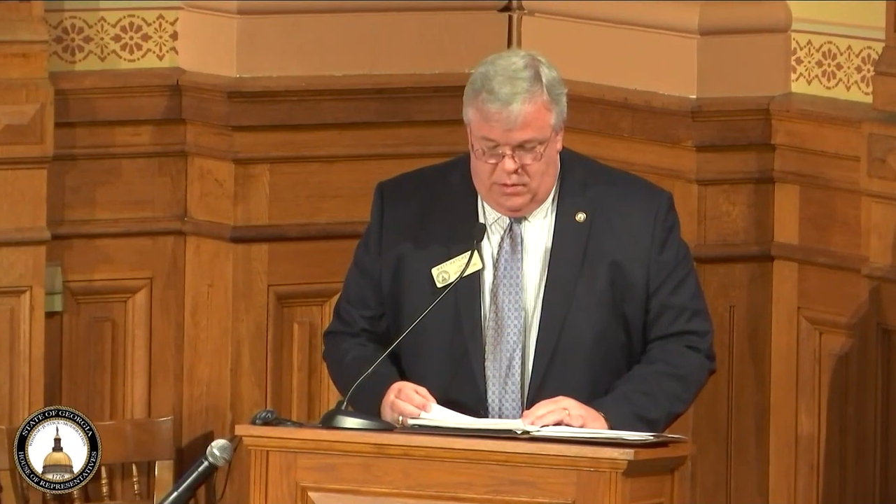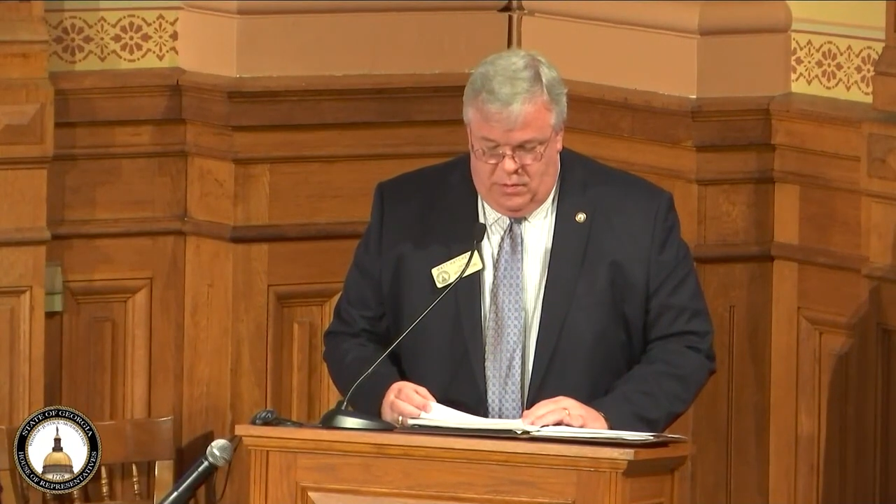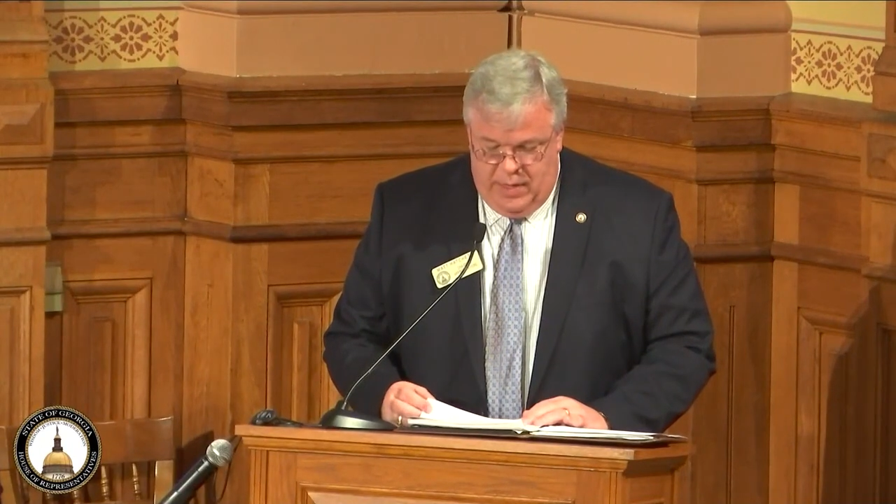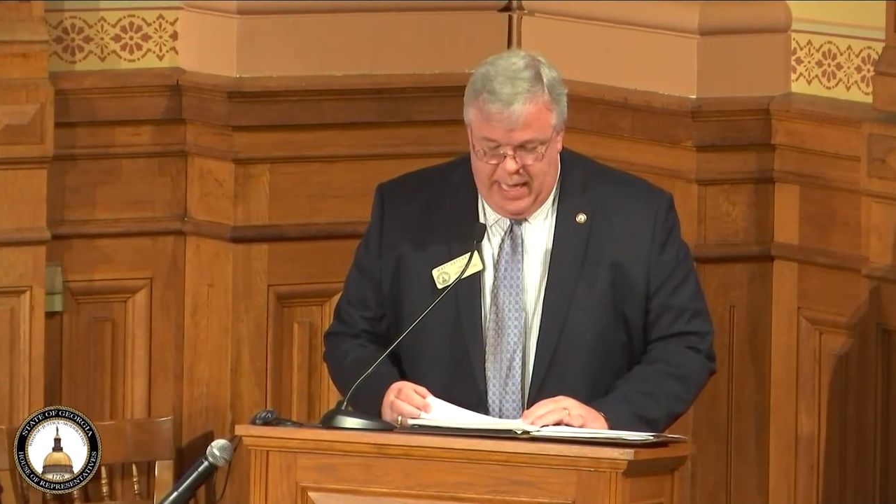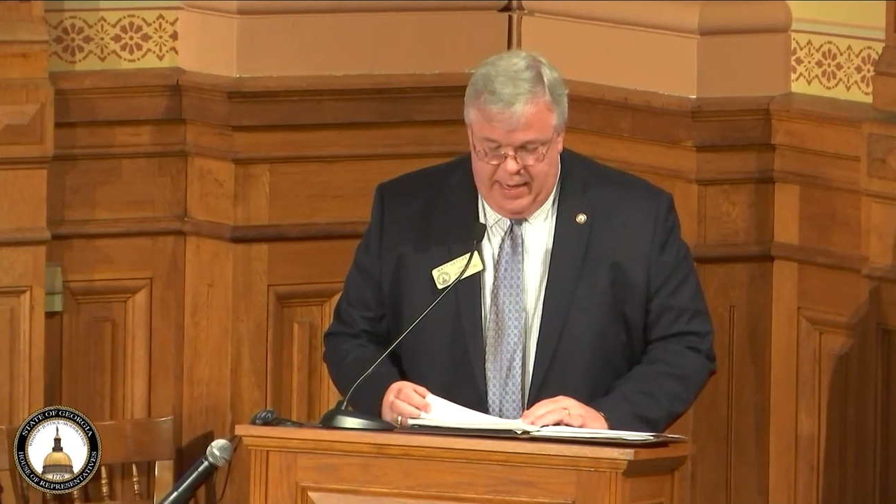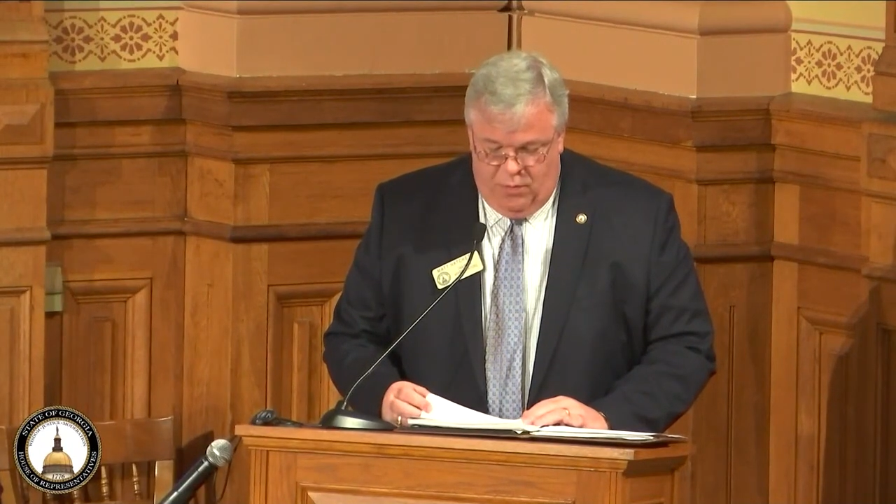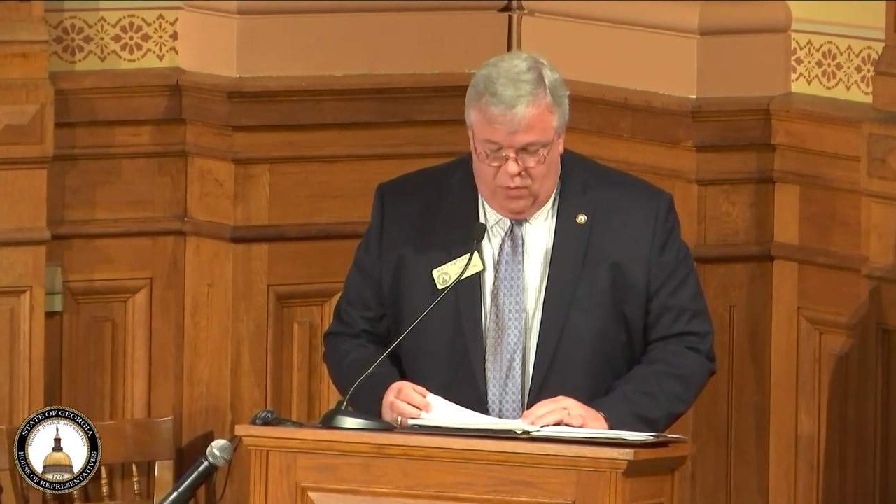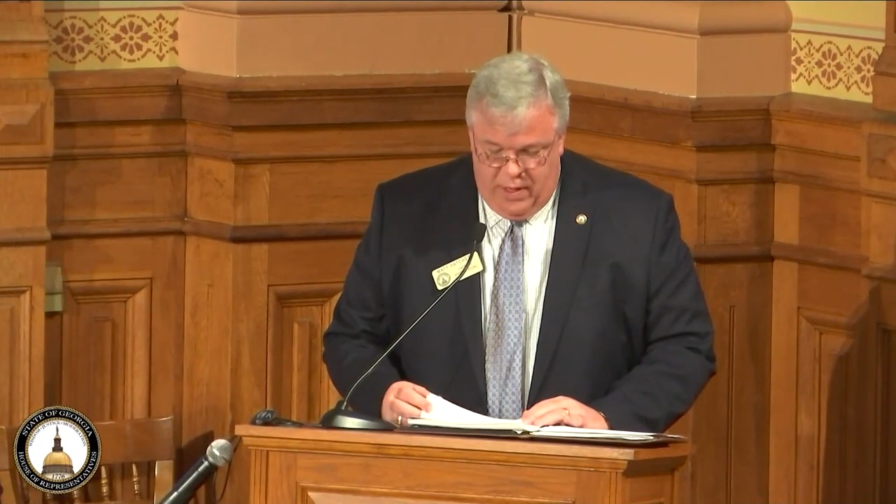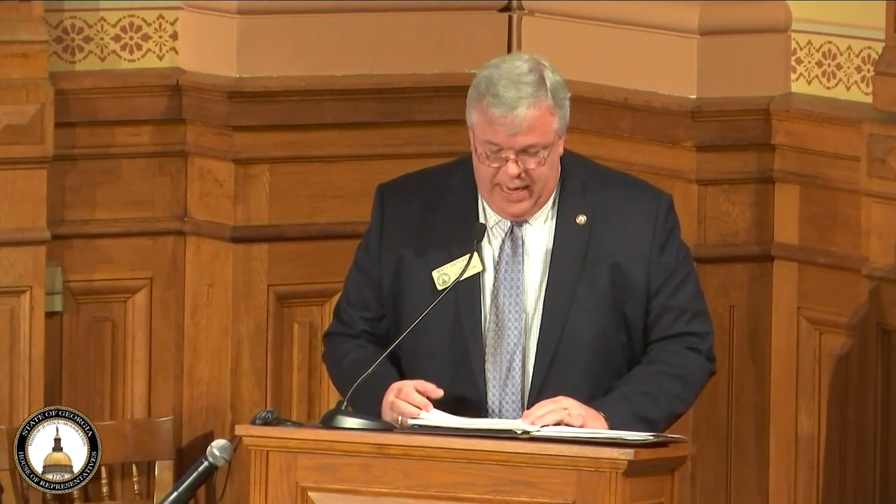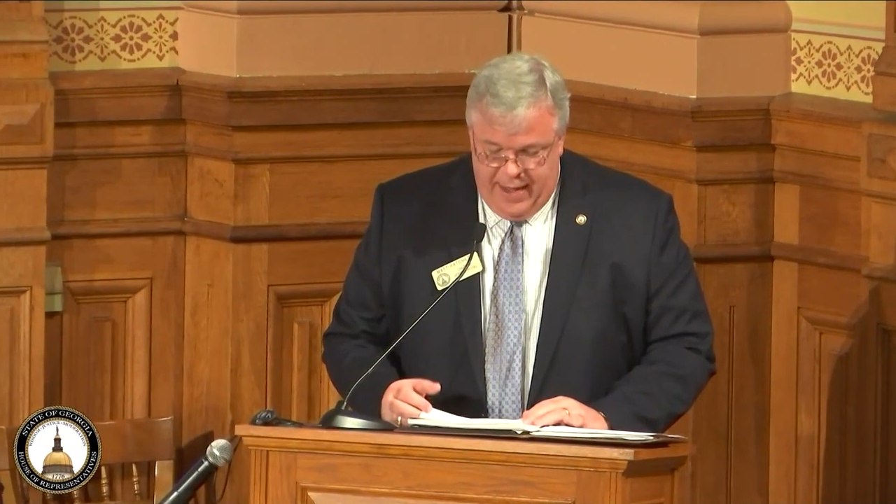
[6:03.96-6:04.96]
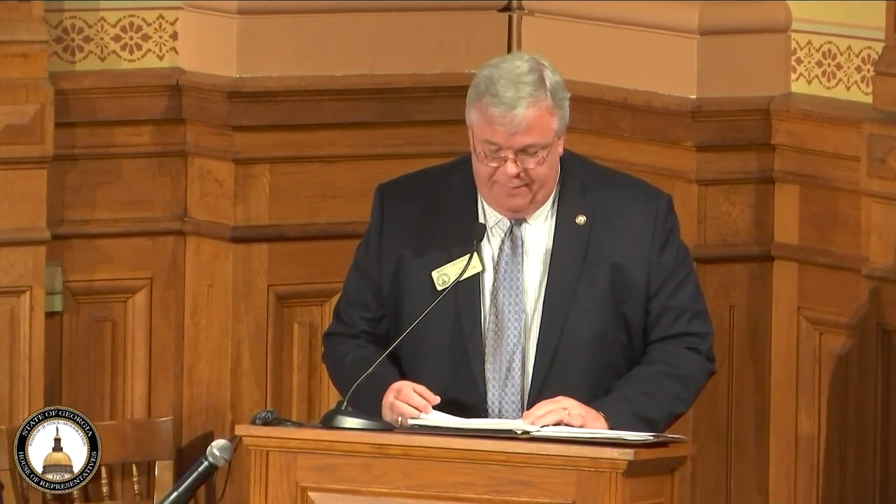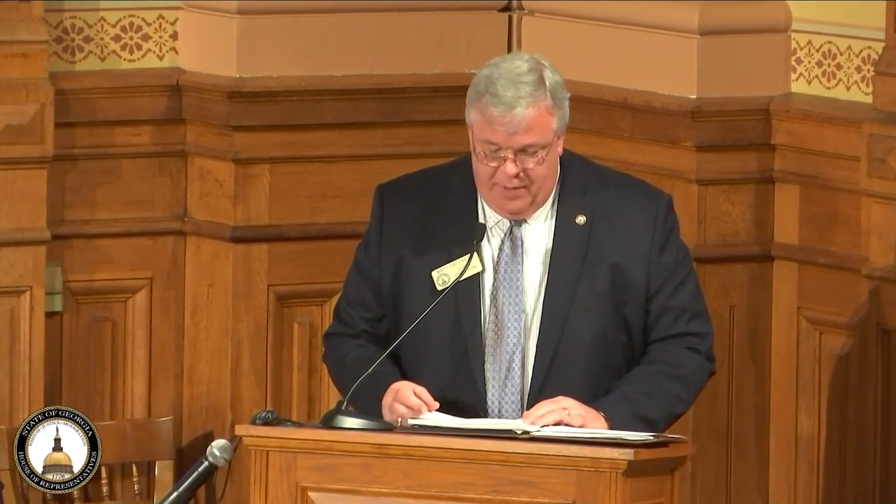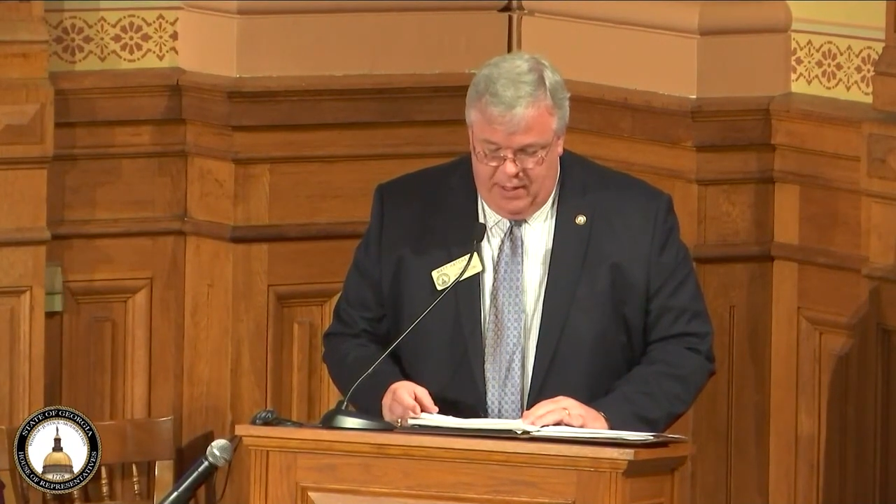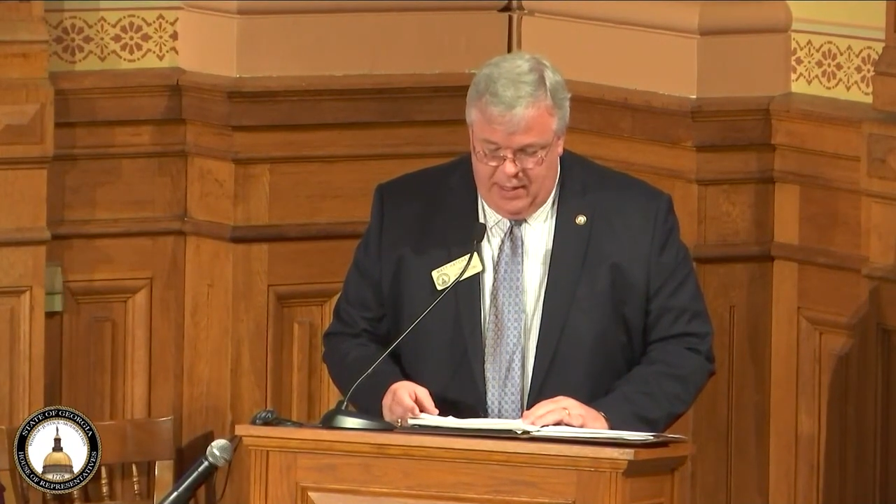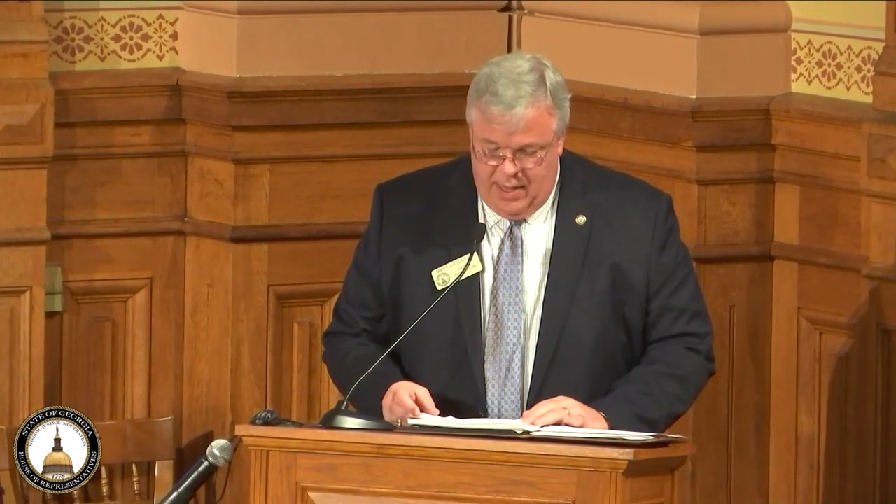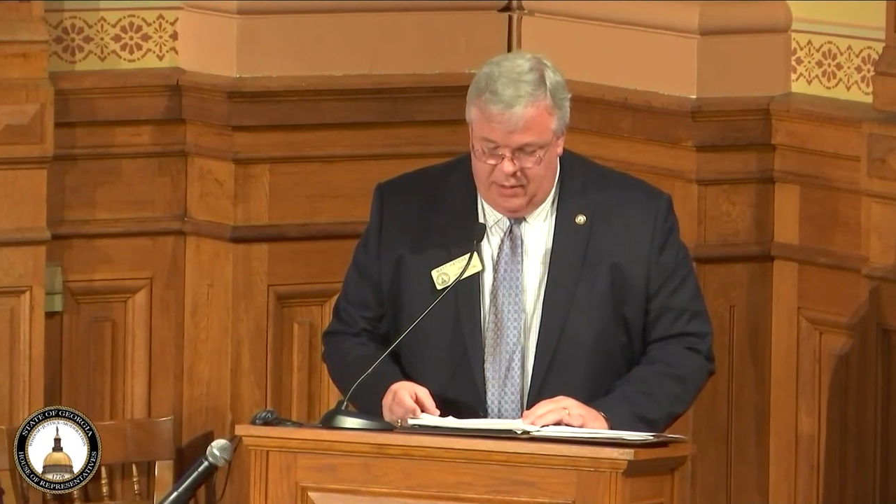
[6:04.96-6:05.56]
We added $1.5 million